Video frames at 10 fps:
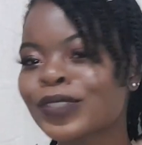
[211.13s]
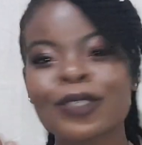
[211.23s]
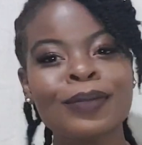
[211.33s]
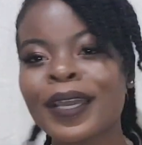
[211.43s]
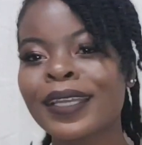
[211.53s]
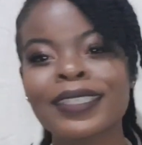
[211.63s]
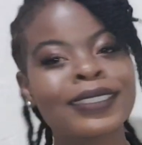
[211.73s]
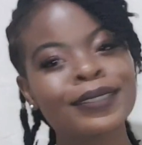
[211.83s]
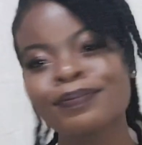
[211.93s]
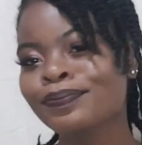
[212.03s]
to be
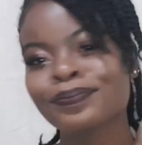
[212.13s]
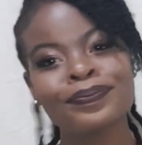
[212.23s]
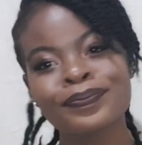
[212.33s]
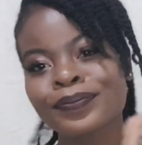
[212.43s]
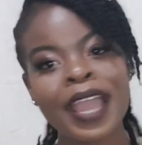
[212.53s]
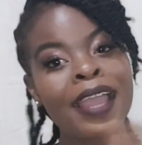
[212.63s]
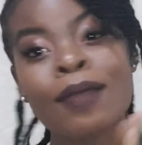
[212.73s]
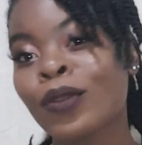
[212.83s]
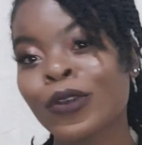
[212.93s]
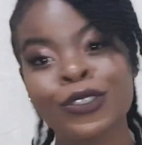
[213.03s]
honest, I
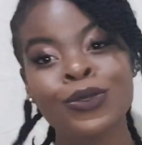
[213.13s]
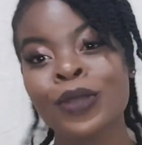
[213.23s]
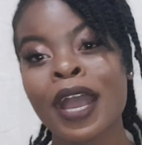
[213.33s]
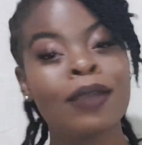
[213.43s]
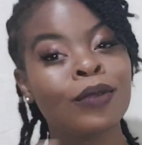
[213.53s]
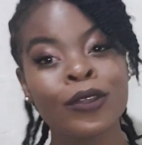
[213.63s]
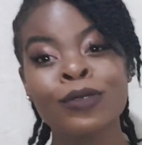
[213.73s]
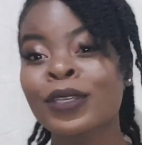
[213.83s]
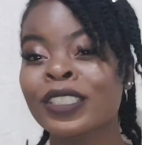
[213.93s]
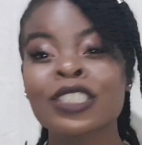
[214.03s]
applaud you. I applaud you,
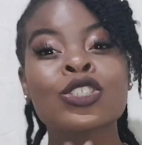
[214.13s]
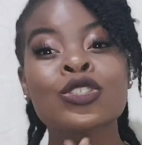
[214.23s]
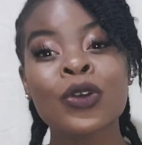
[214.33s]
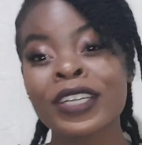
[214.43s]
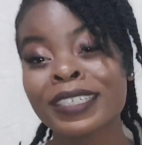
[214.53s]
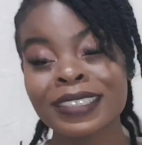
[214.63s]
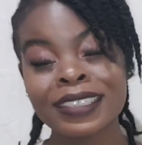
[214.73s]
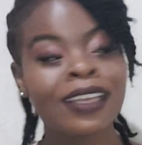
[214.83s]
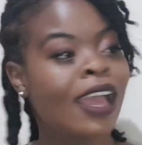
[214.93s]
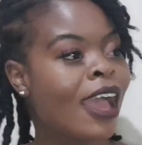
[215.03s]
because it's not
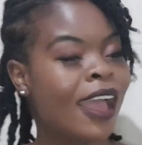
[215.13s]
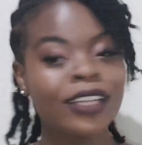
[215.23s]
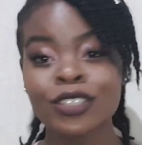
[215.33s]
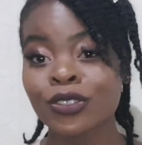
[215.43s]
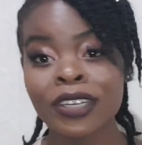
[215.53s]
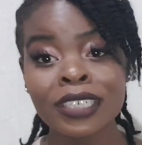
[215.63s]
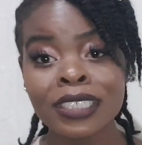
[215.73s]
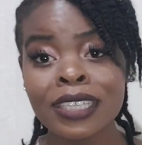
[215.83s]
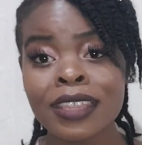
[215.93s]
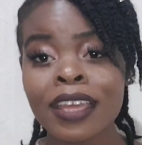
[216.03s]
easy. It's not an
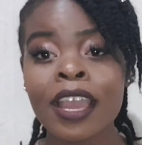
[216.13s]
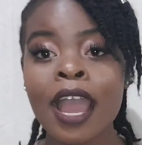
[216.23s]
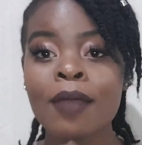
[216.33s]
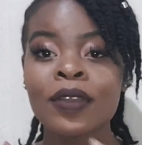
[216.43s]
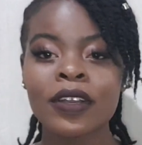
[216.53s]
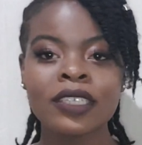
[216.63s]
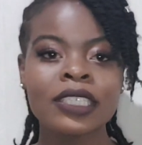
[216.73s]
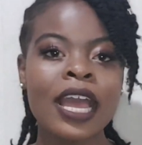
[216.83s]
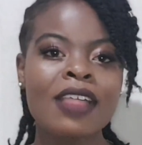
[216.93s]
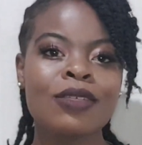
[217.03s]
easy thing, because
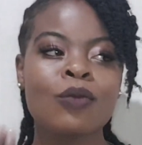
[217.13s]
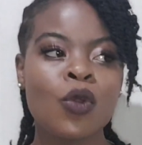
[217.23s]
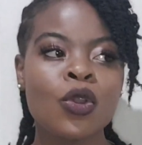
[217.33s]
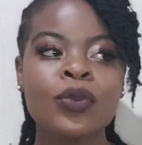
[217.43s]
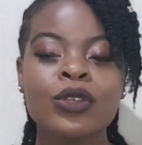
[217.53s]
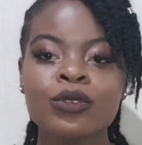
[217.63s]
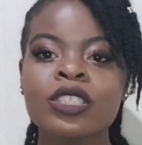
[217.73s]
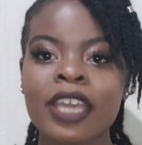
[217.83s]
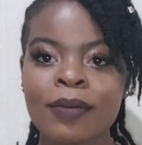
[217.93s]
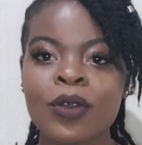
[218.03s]
the more we use
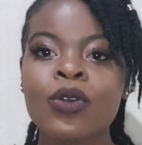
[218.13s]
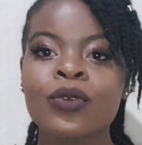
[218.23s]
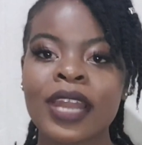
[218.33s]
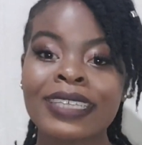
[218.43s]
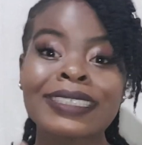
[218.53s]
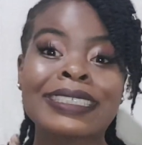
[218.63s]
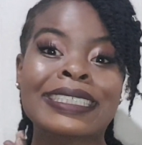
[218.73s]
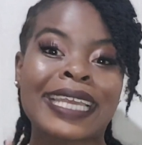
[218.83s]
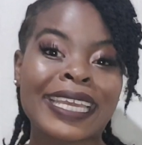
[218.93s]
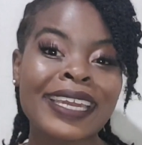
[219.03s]
chemical relaxers
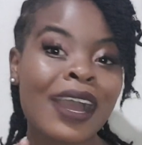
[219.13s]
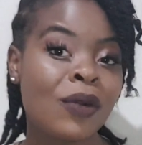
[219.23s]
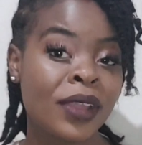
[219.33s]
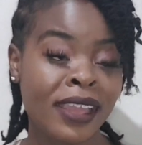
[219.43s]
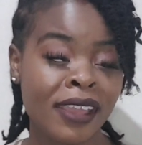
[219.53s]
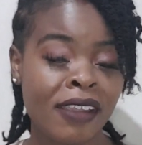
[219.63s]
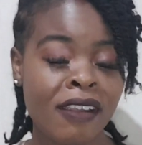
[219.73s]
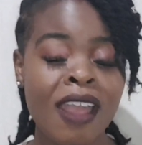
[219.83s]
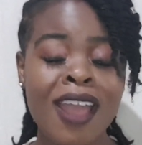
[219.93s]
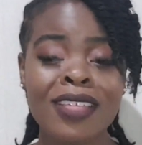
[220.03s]
in our
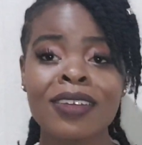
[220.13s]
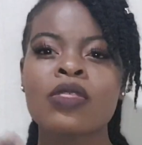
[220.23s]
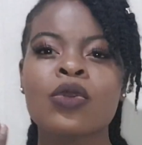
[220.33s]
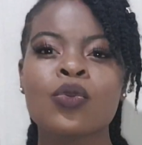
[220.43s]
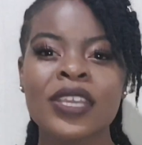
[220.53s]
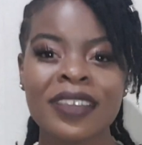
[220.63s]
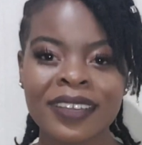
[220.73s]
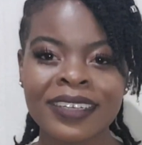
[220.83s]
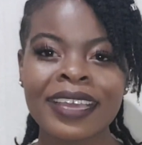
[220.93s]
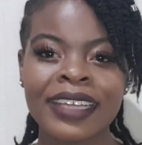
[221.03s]
hair, the weaker
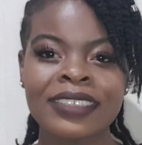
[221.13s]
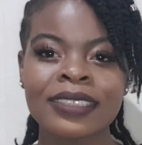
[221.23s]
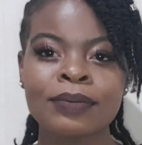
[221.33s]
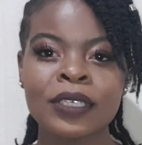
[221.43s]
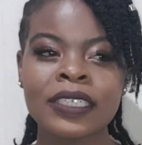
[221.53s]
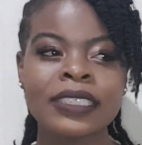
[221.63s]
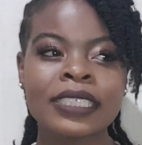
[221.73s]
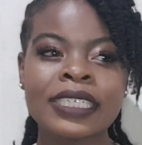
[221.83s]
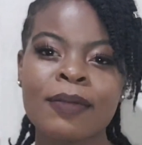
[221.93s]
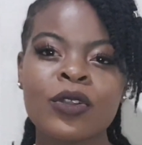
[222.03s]
it gets, because
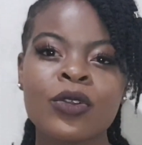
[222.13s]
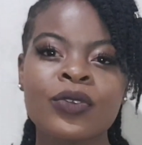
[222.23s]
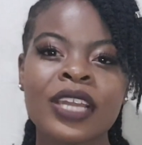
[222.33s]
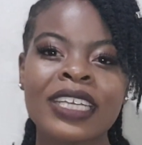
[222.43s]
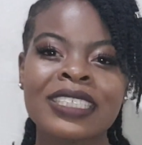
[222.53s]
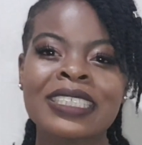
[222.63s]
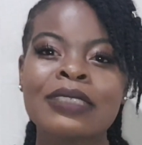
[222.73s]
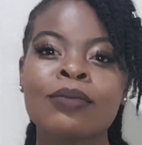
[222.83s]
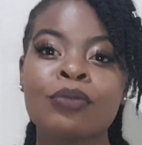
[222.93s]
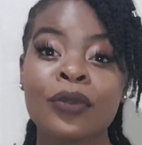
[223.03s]
chemical
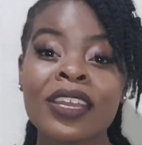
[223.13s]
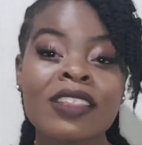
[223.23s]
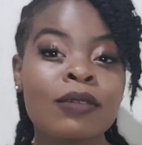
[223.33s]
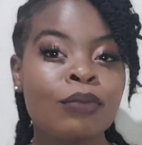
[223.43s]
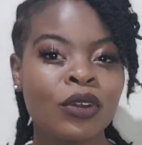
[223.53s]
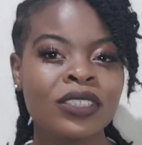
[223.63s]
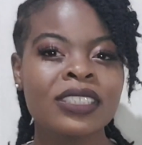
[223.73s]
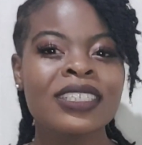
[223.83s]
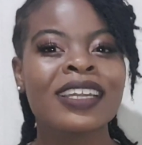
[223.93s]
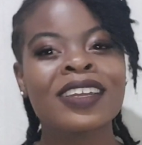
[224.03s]
relaxers break the
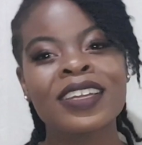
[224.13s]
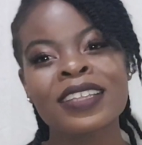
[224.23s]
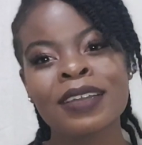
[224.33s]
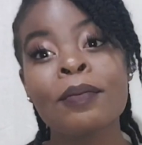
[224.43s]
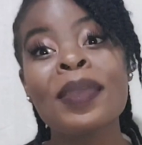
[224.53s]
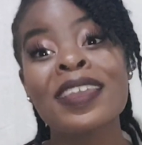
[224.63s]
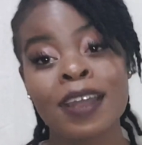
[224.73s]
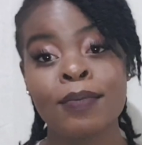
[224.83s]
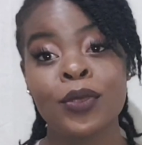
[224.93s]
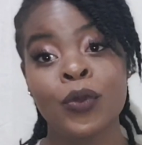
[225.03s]
bonds that make
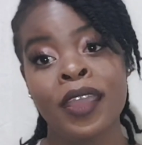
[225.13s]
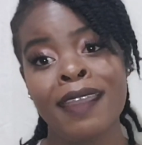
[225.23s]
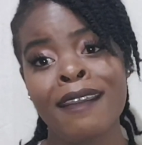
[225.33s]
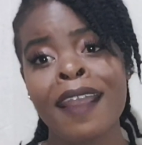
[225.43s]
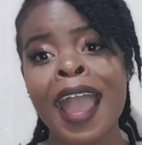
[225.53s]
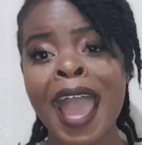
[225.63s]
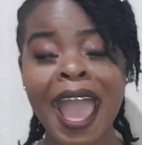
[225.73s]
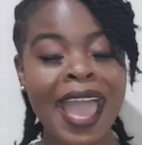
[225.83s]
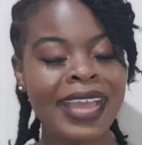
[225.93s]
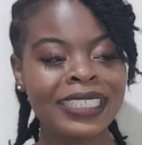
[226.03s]
up your hair,
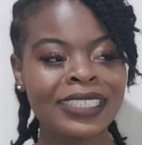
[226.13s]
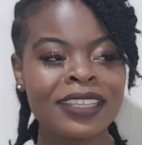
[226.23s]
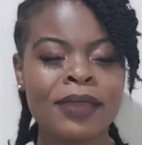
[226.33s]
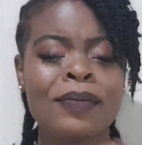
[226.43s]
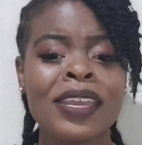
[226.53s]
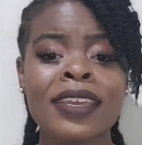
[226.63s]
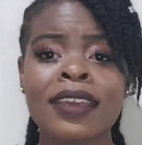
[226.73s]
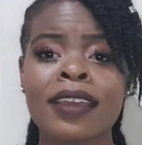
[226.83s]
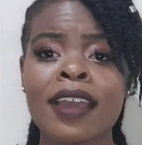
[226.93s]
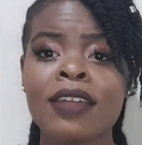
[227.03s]
and they
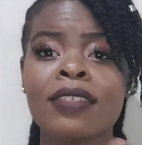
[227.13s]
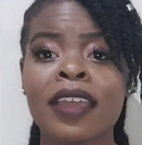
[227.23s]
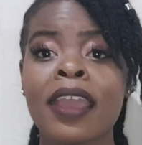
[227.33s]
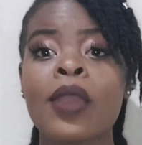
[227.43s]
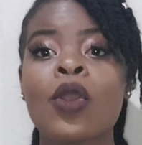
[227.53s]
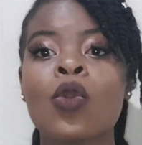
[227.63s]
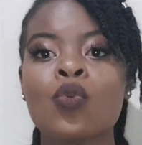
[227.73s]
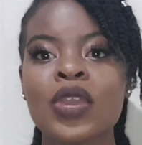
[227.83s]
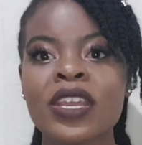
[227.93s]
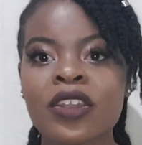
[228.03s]
make the hair
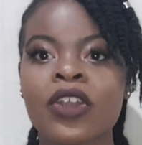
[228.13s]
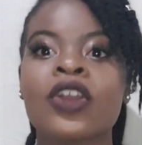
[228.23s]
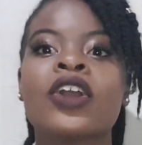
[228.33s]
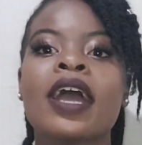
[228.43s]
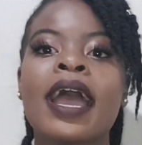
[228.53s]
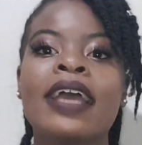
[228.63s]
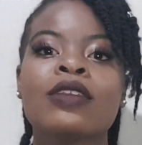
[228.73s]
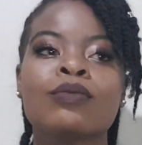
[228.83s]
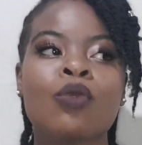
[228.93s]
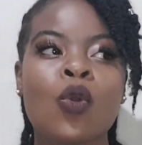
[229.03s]
weaker
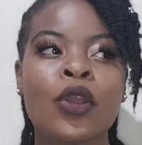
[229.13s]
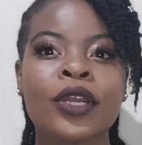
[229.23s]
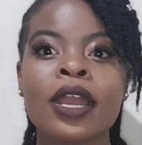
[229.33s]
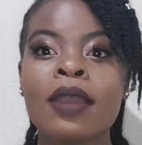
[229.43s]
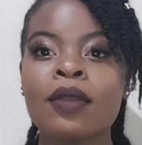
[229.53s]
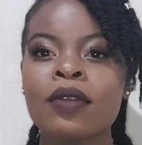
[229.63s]
and more